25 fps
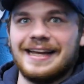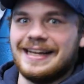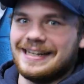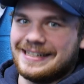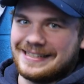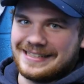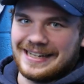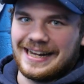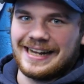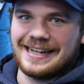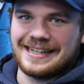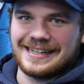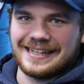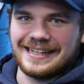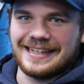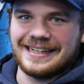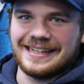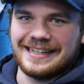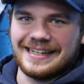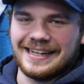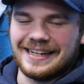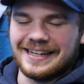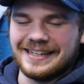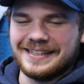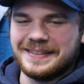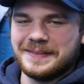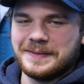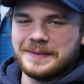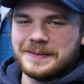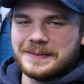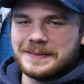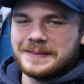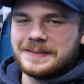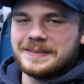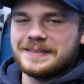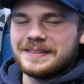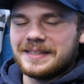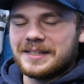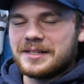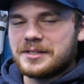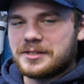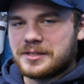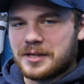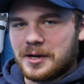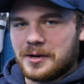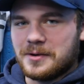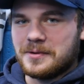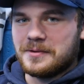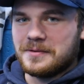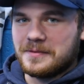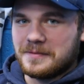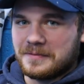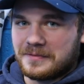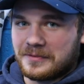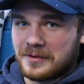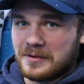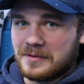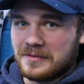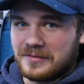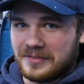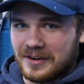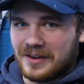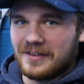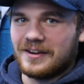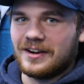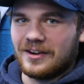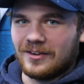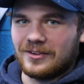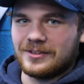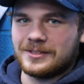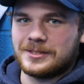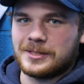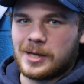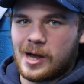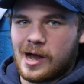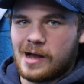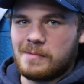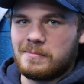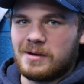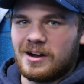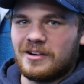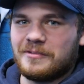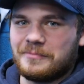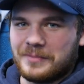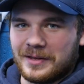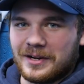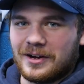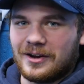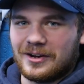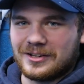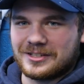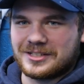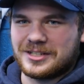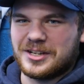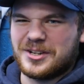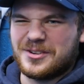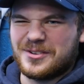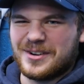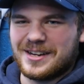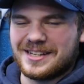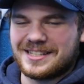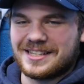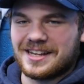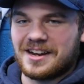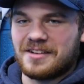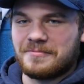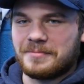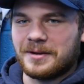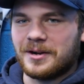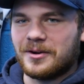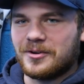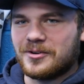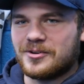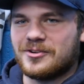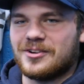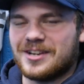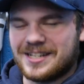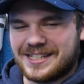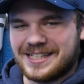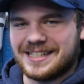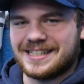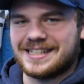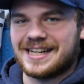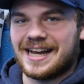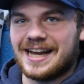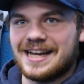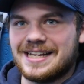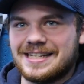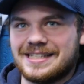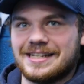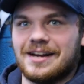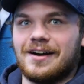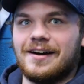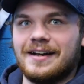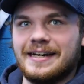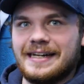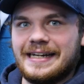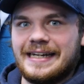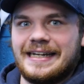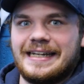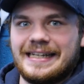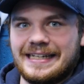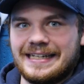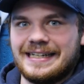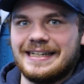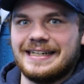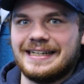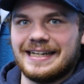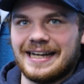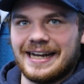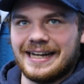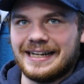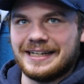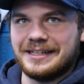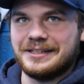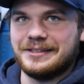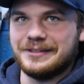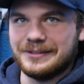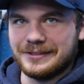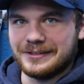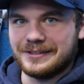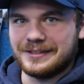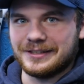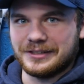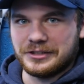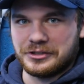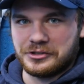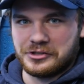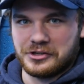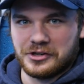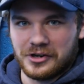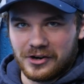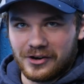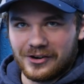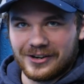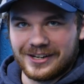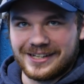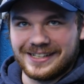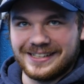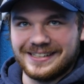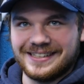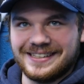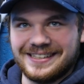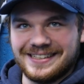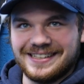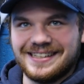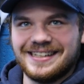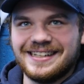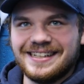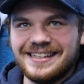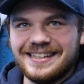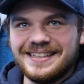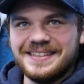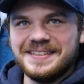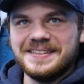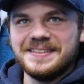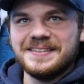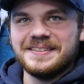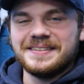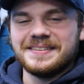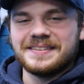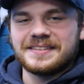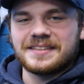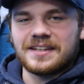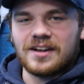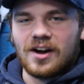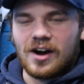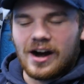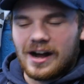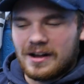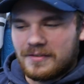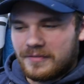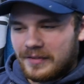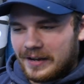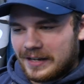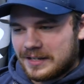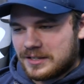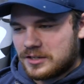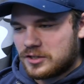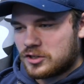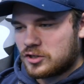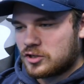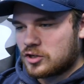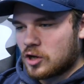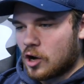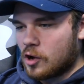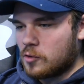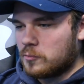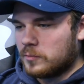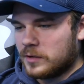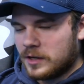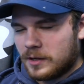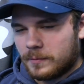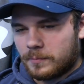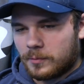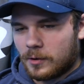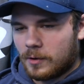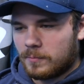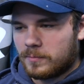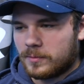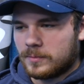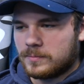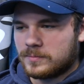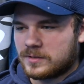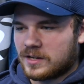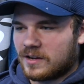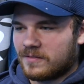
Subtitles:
Exactly, you know? So for a very long time, I've been asking Chris, and I've been on Chris's case, I need a good jock. I've had so many problems.